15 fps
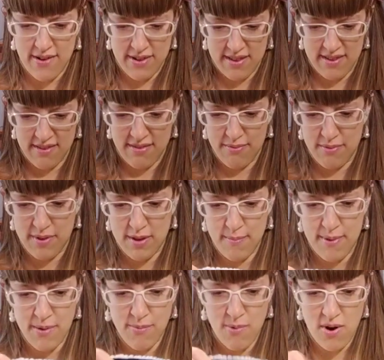how it's
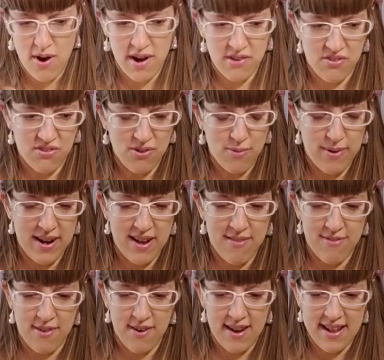to be washed or
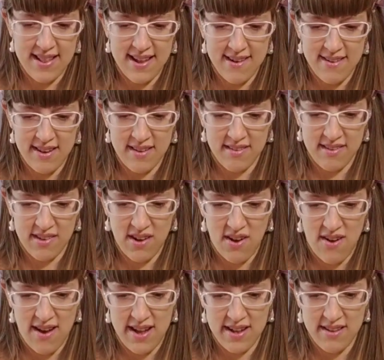whatever, and there is
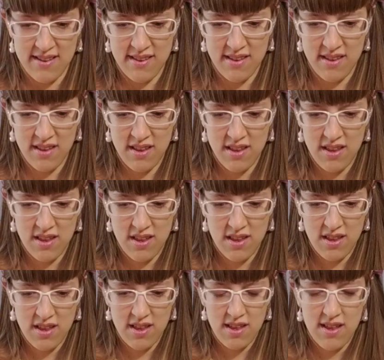not.
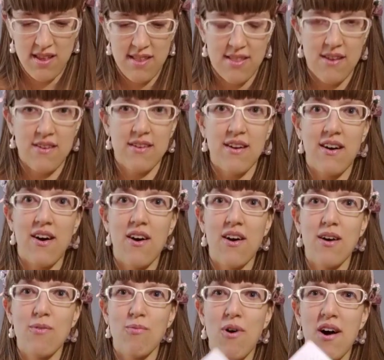There
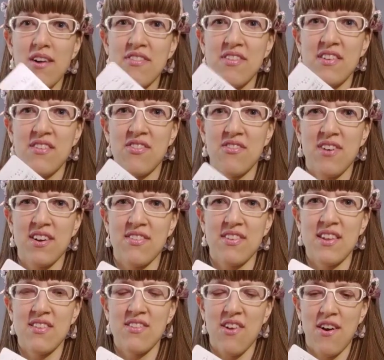are wash
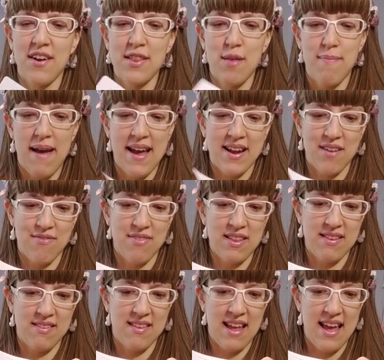instructions on the back of
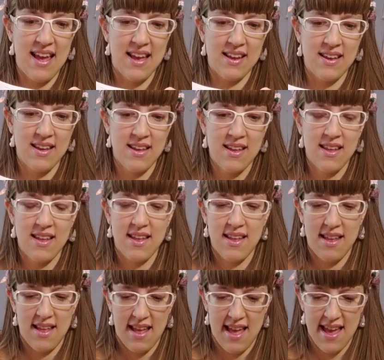this tag,
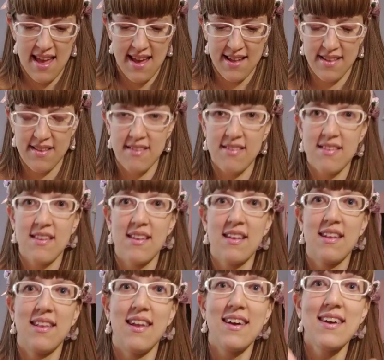and
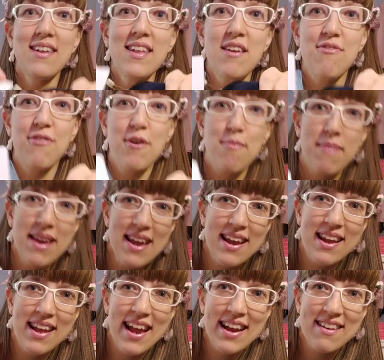luckily for
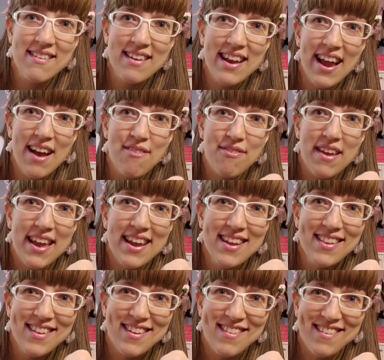me, I actually have
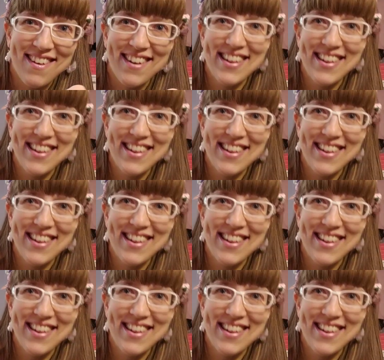English